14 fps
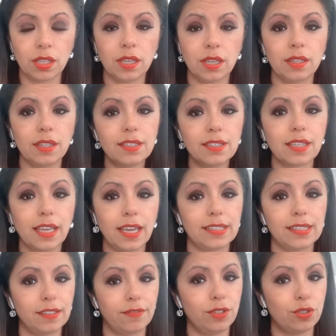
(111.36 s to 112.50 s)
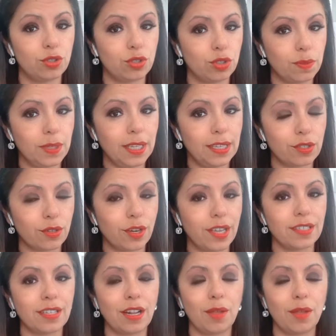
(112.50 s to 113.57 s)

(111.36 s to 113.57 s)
in this case, if you choose me as your agent,